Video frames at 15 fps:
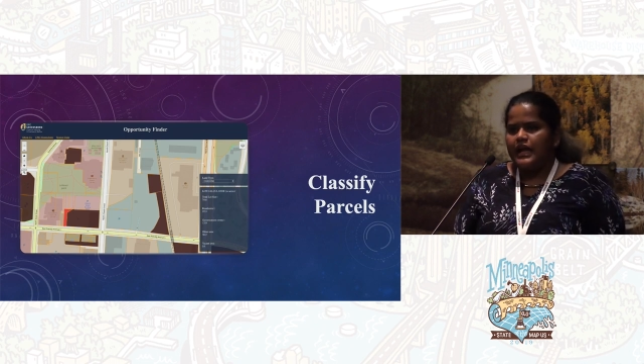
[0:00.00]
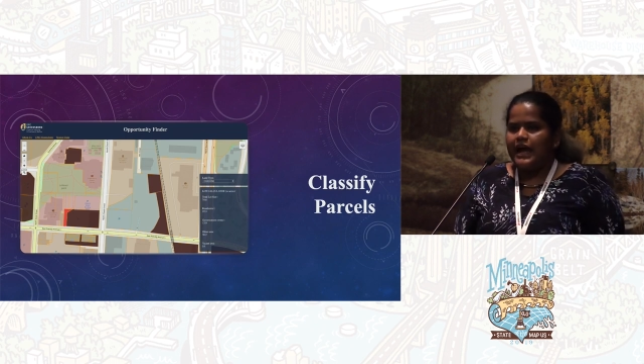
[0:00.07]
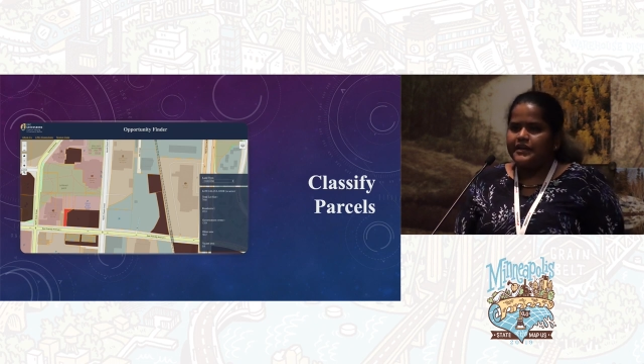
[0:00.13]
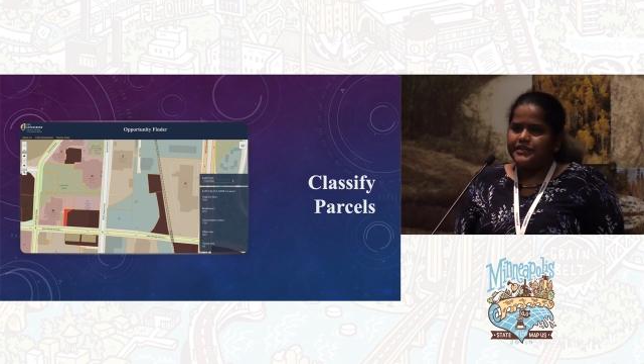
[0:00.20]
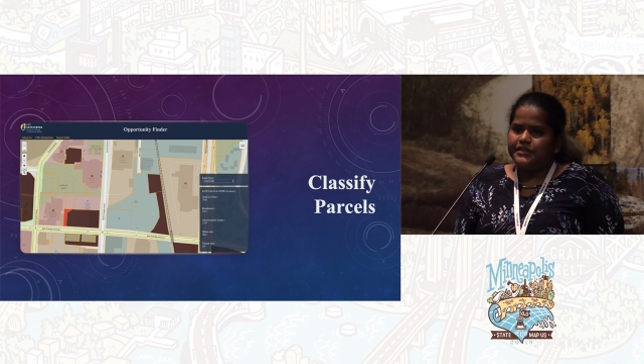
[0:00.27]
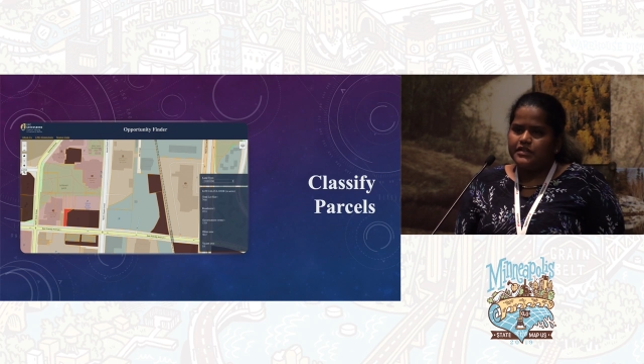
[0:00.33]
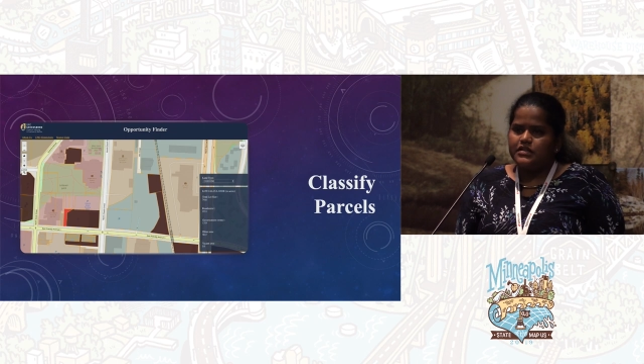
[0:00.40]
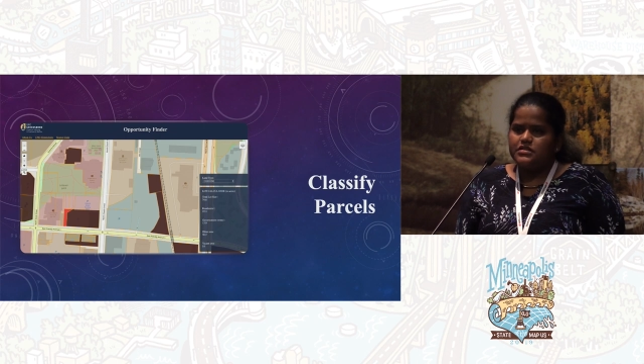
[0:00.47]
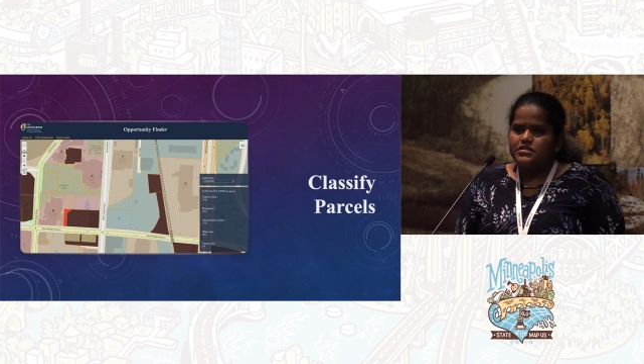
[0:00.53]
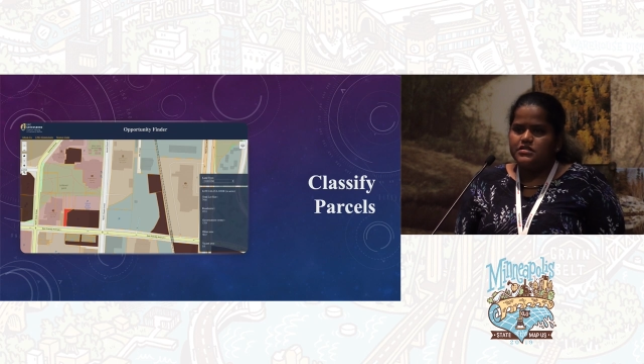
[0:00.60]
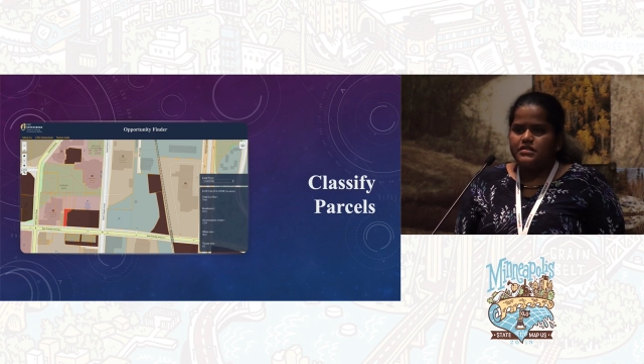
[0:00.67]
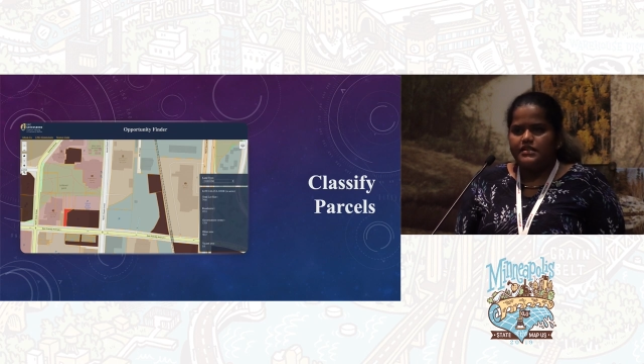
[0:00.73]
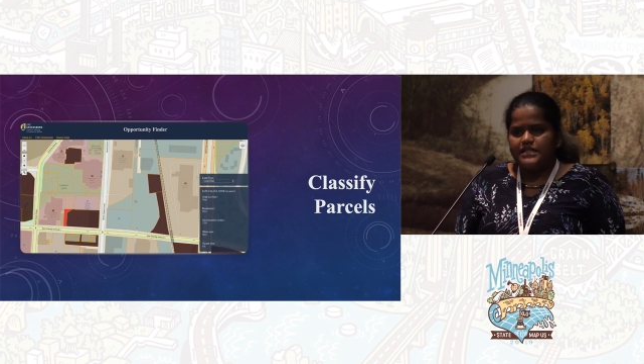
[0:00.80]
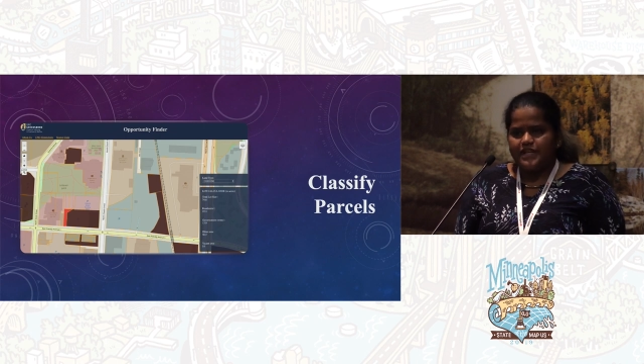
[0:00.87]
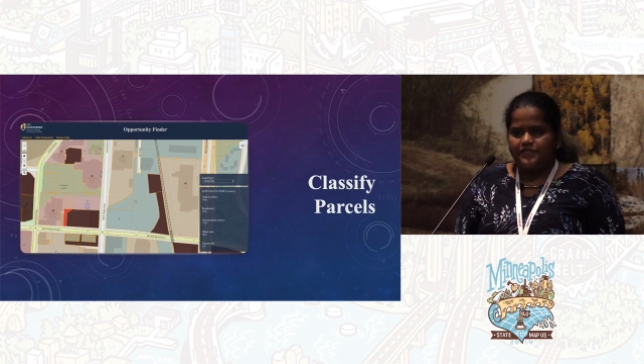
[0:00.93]

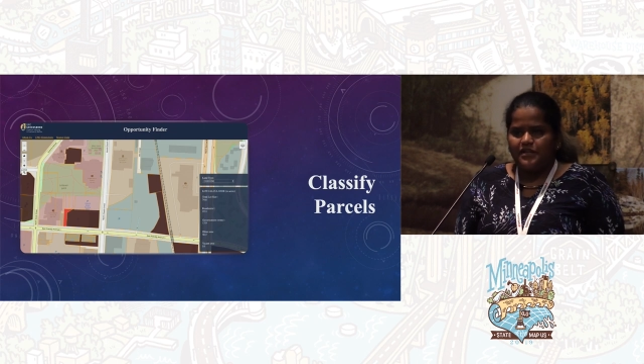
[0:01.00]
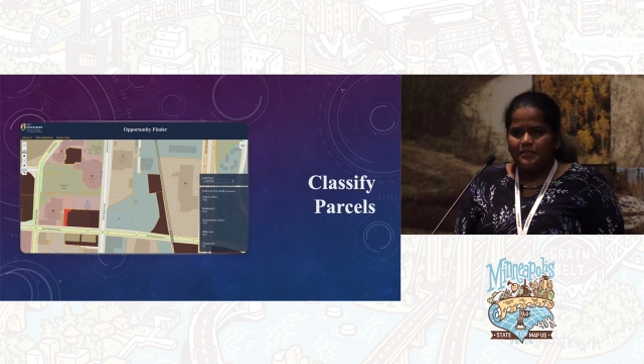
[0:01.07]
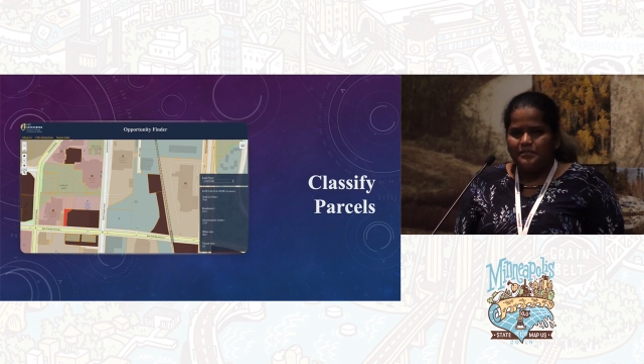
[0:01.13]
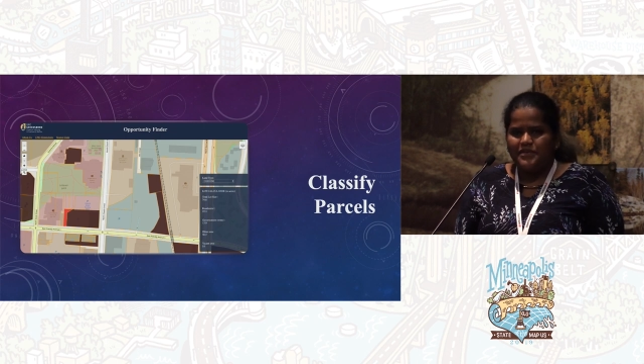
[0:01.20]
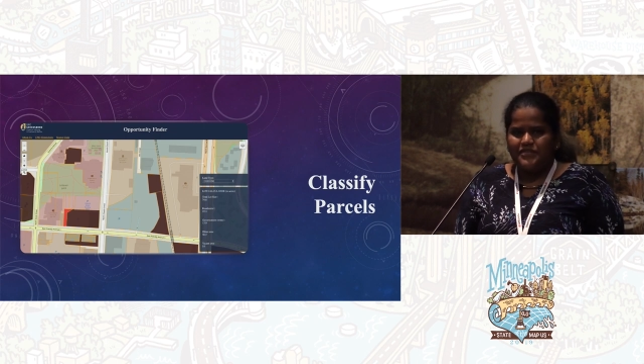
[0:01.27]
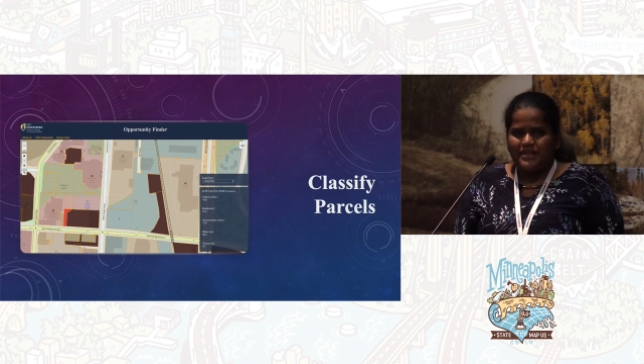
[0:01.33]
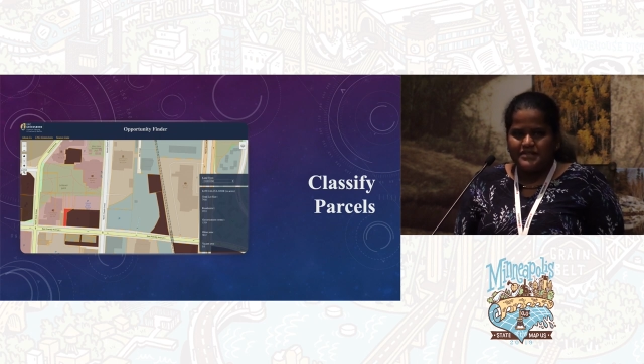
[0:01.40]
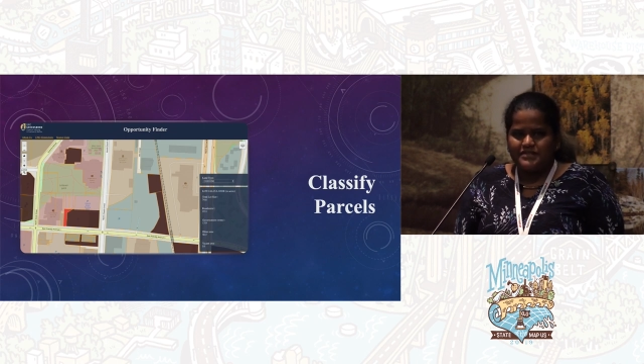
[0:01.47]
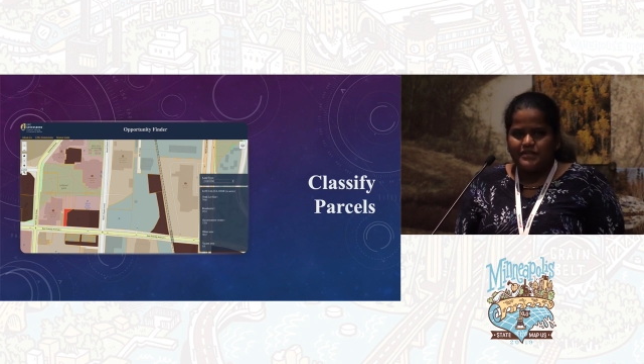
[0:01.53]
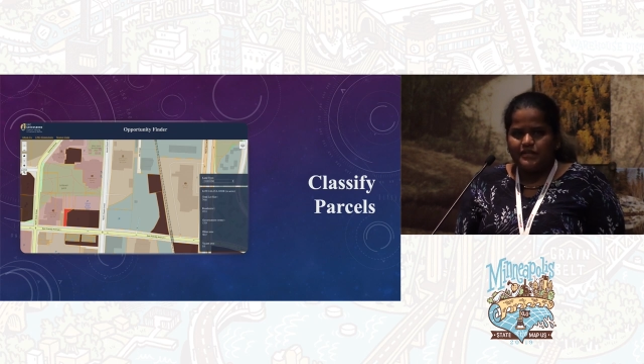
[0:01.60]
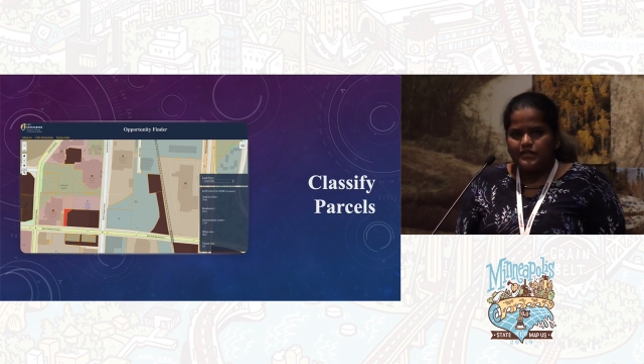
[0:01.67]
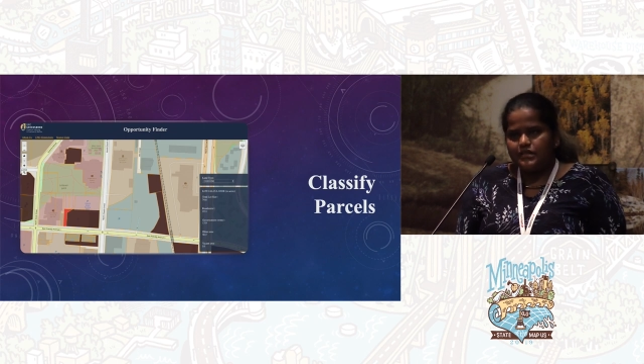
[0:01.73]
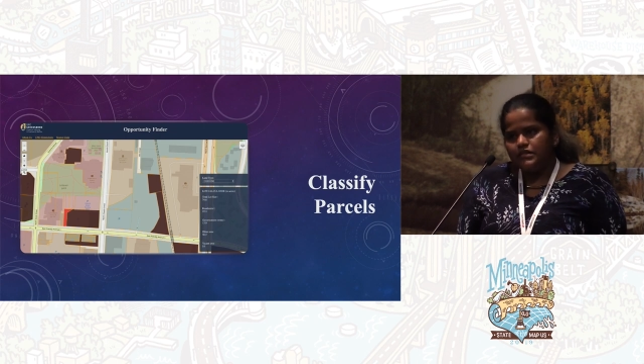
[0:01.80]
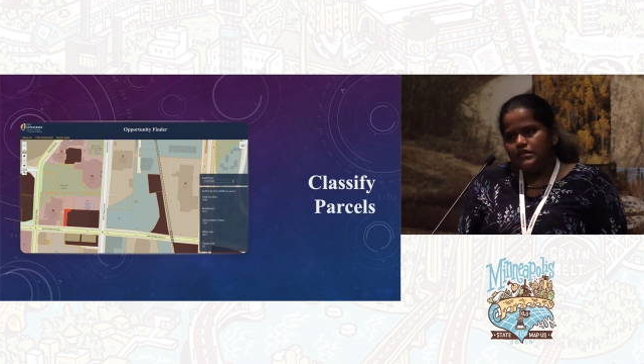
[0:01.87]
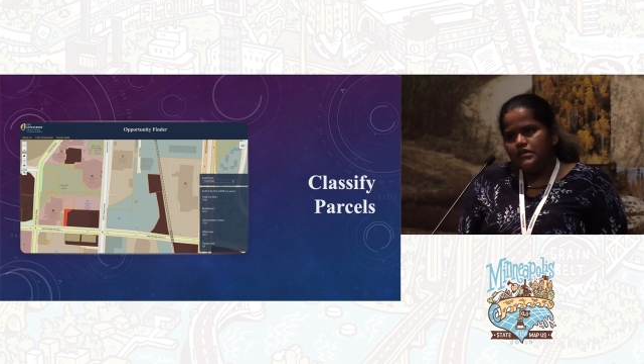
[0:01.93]
agriculture and development
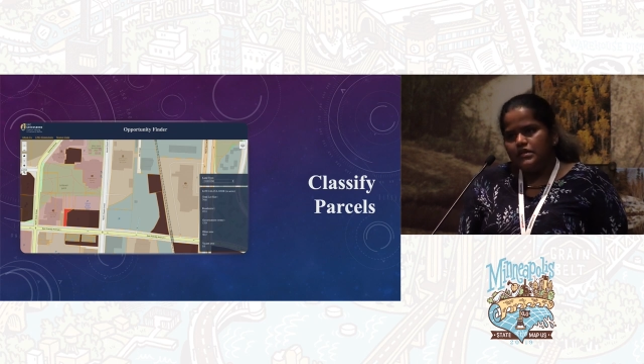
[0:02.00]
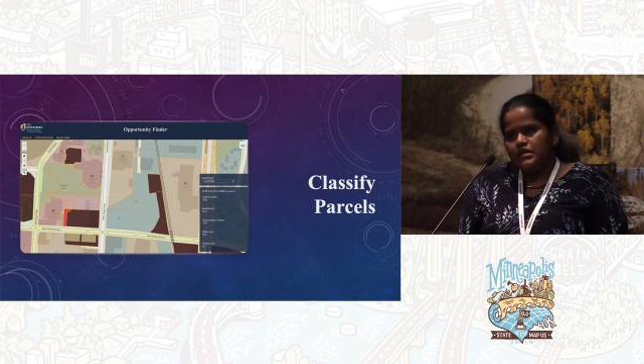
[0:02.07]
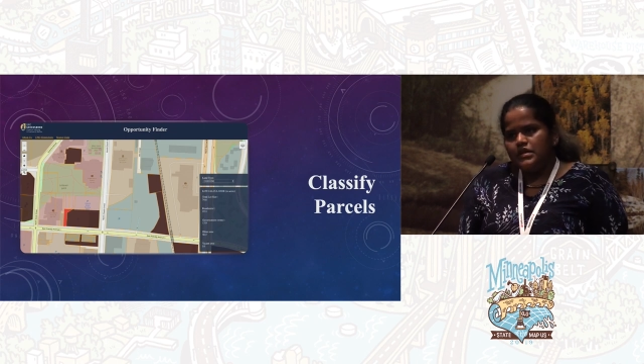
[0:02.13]
restricted